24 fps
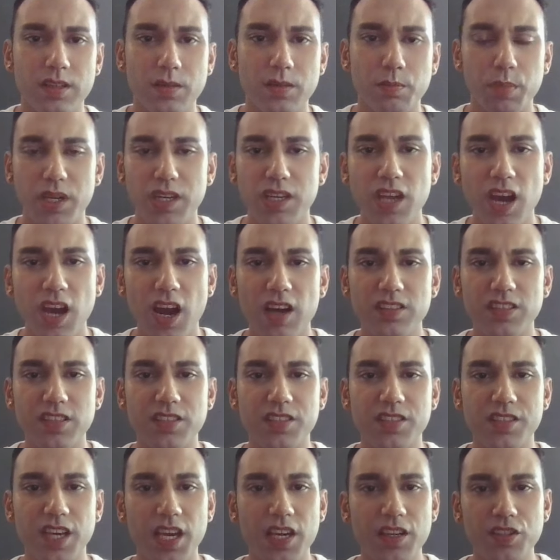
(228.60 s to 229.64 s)
But
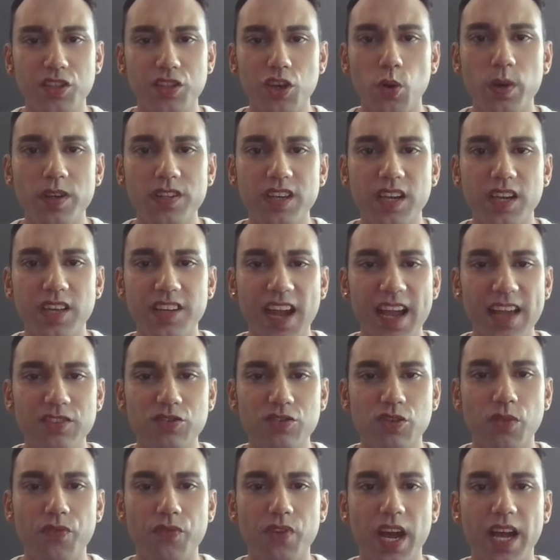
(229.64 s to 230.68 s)
narcissists always
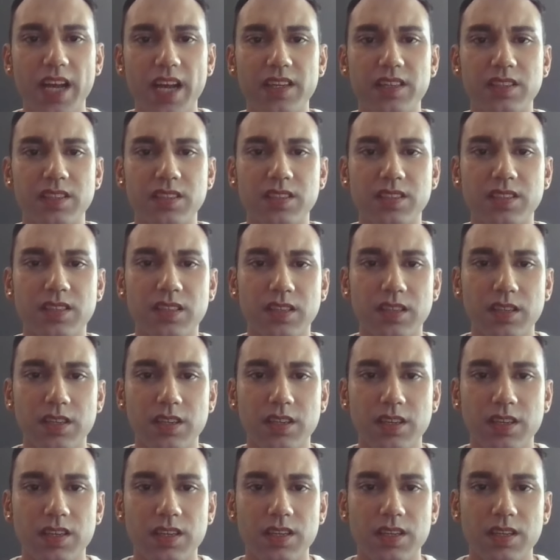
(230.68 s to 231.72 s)
catastrophize.
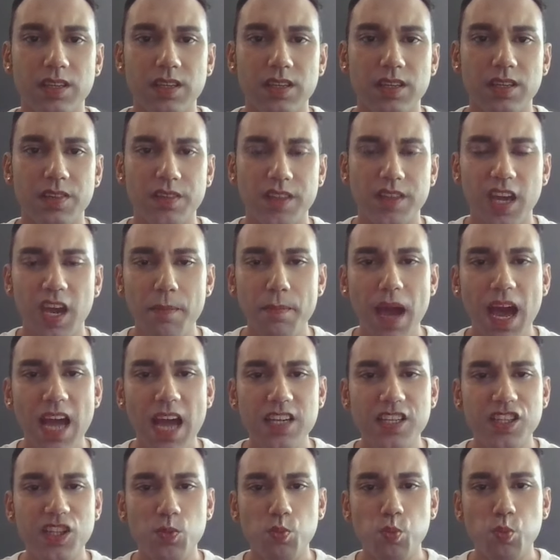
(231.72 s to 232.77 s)
They
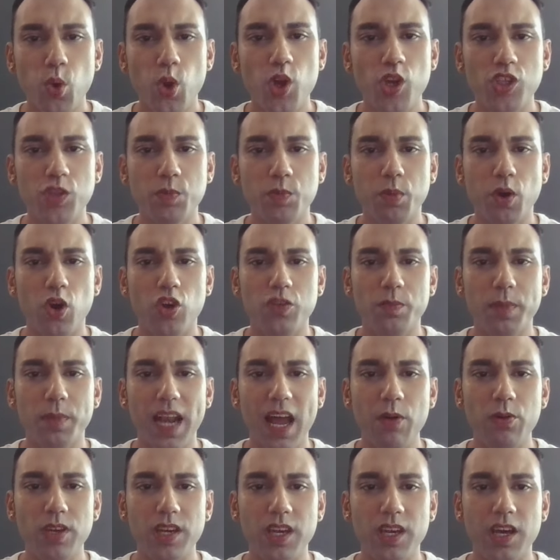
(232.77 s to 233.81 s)
imagine the worst possible
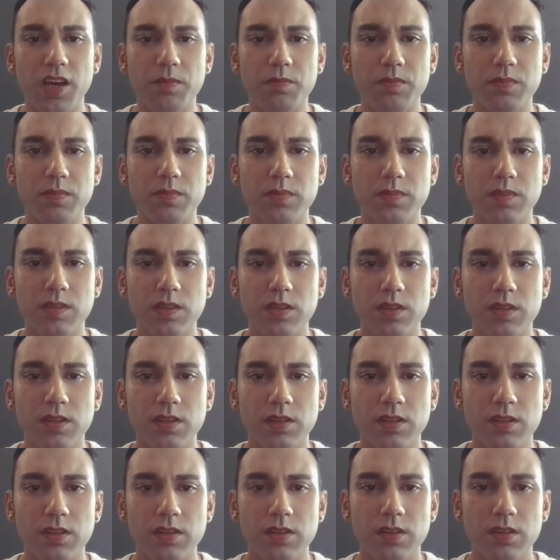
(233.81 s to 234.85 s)
outcome
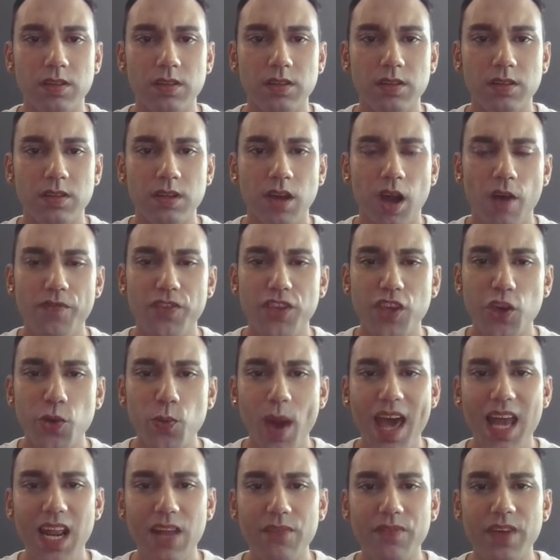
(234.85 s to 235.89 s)
of you
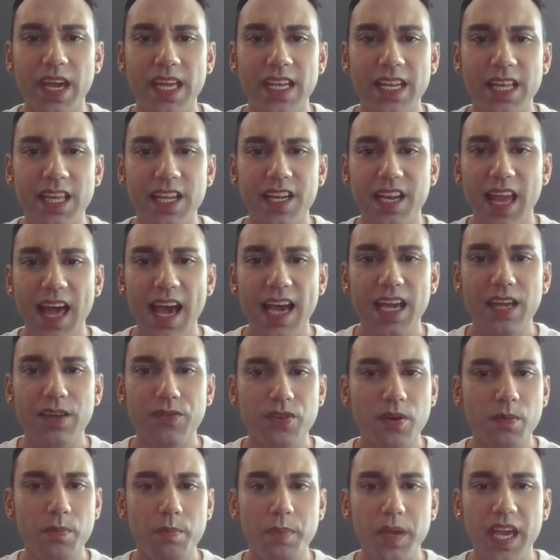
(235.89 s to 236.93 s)
elevating in
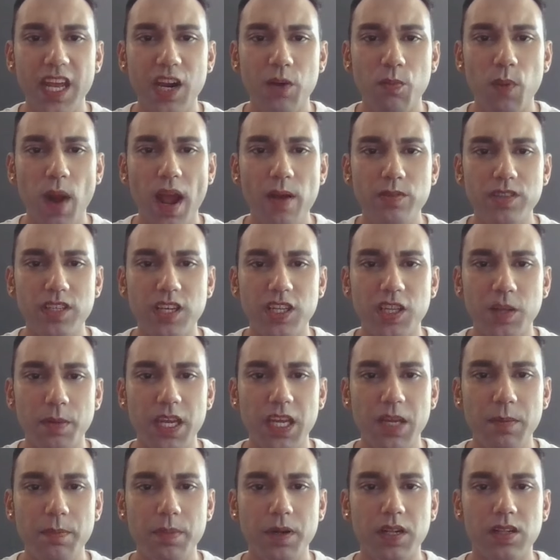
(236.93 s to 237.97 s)
life and being around other
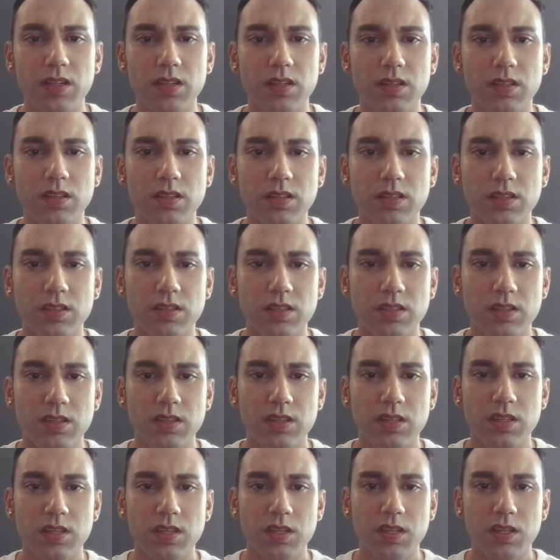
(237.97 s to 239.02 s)
people,
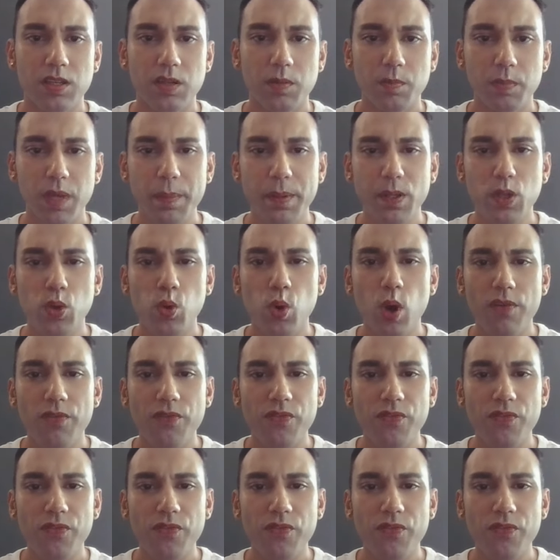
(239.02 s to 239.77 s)
people who are